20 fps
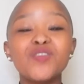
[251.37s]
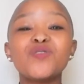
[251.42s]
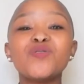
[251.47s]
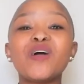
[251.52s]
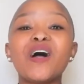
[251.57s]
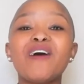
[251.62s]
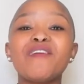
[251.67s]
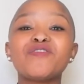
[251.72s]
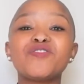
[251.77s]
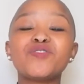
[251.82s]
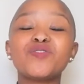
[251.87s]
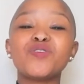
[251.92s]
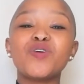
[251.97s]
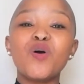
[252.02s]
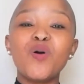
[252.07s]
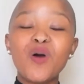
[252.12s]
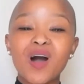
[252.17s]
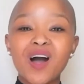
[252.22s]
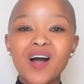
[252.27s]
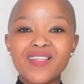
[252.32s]
You have to
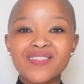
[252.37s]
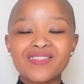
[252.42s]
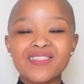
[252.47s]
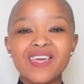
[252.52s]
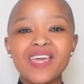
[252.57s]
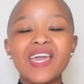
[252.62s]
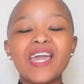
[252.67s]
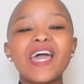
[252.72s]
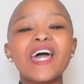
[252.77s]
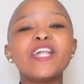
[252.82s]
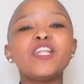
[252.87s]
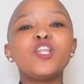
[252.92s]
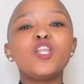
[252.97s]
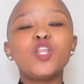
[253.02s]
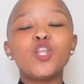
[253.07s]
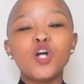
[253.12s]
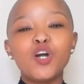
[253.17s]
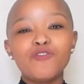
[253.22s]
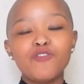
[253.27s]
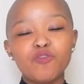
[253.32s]
go out there and
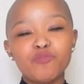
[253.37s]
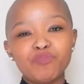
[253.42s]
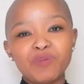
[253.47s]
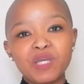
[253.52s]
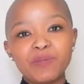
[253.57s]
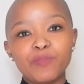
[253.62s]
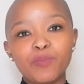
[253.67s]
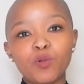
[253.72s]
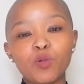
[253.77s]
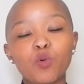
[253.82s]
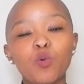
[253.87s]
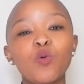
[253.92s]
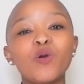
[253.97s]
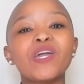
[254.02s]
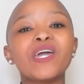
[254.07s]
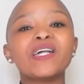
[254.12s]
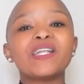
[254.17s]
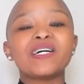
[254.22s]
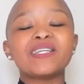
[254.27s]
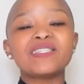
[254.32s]
look for people who
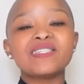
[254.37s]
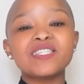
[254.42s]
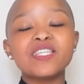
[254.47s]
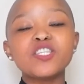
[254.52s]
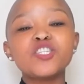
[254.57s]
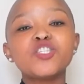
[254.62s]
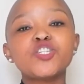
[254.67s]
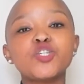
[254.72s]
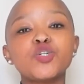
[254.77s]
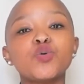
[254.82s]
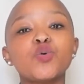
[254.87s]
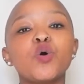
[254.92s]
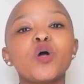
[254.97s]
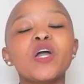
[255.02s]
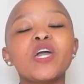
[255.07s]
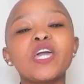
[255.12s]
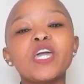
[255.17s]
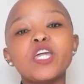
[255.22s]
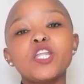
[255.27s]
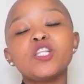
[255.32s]
can assist you
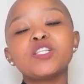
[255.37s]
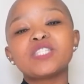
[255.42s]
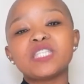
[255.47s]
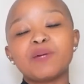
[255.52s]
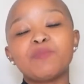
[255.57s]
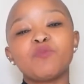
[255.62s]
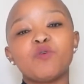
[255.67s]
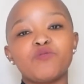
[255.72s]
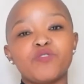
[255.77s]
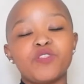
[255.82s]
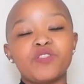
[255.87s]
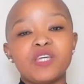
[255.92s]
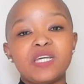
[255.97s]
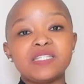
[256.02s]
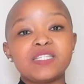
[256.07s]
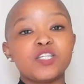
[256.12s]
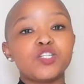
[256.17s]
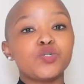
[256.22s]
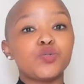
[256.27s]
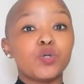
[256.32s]
in some of the things
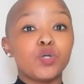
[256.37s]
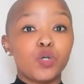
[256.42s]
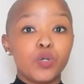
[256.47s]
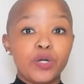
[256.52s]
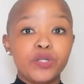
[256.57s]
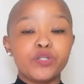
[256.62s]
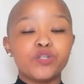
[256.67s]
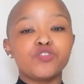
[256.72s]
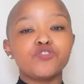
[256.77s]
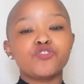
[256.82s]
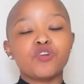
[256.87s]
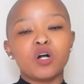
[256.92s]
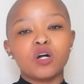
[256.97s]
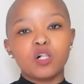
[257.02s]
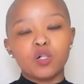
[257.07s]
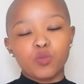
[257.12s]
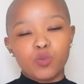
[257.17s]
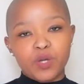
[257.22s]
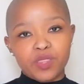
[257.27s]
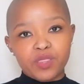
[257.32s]
that you're going to
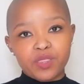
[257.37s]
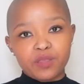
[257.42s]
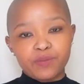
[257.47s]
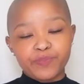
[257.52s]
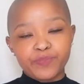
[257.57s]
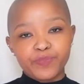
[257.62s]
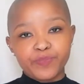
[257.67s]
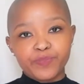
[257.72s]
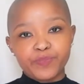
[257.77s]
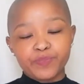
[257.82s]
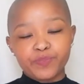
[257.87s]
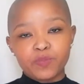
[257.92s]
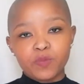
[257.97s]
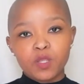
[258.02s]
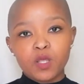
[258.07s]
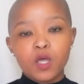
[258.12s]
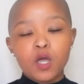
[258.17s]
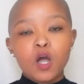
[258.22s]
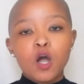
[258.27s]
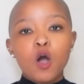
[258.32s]
struggle with.
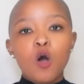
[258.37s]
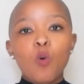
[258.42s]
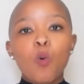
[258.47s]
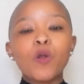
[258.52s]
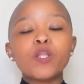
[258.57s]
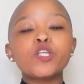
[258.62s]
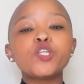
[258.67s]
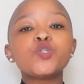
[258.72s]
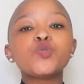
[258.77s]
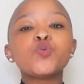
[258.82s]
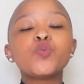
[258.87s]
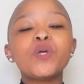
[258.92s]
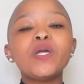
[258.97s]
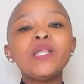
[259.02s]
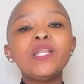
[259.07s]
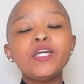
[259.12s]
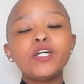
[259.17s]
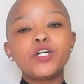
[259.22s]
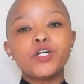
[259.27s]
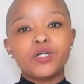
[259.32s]
What is
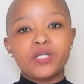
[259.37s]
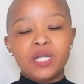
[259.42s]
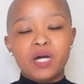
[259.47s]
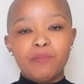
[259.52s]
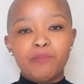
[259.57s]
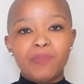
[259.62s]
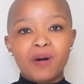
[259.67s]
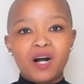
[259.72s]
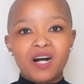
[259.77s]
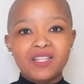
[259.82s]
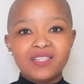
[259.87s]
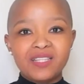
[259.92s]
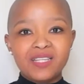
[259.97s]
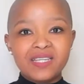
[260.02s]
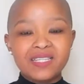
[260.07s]
really good about